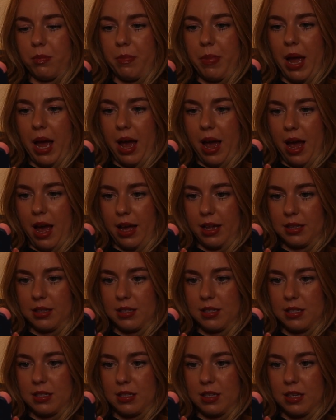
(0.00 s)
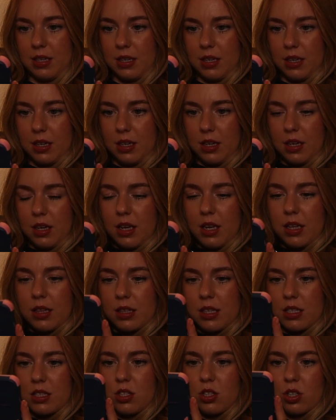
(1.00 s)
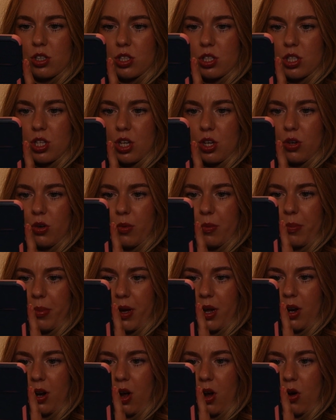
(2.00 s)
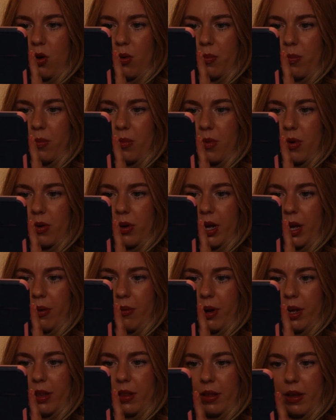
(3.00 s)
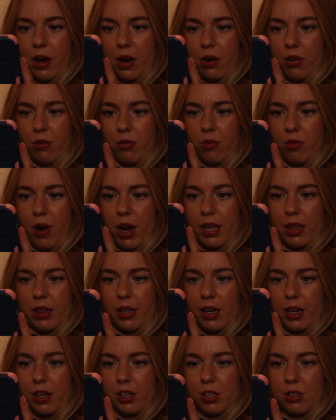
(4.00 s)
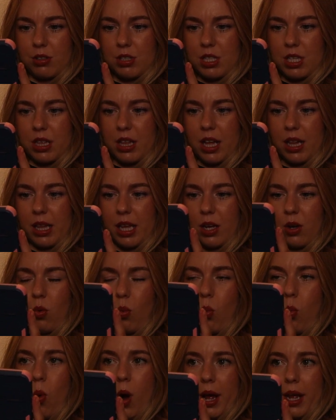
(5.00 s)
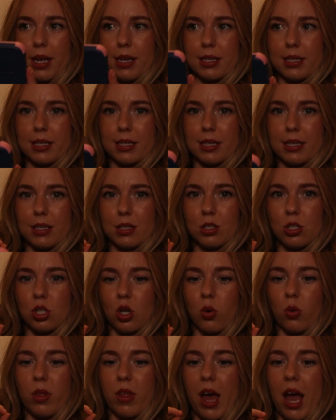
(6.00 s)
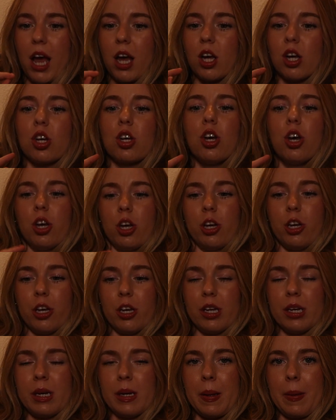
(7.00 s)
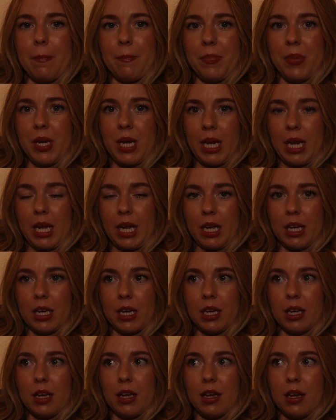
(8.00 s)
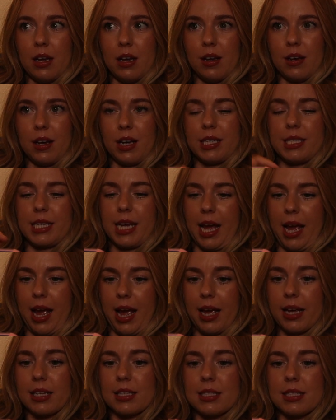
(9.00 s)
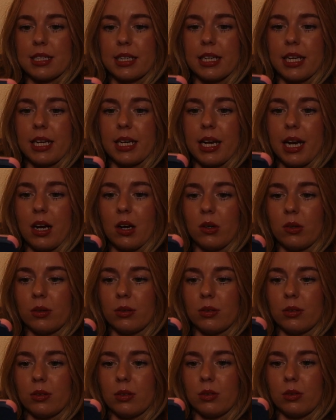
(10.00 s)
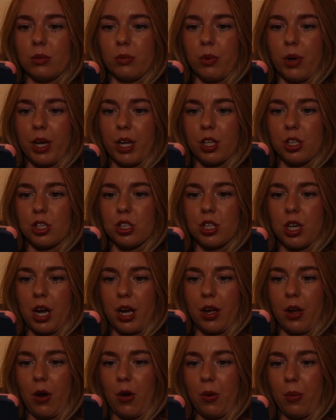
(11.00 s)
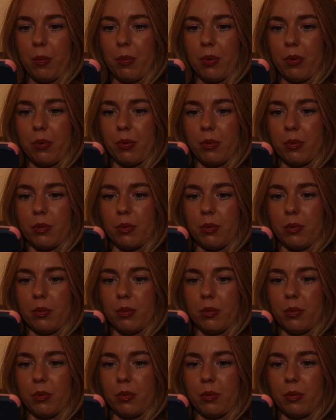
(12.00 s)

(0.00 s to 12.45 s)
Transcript: pads. This looks cute, but oh, okay, right there. You see that like white? So that could be a tag sticking out, which I hope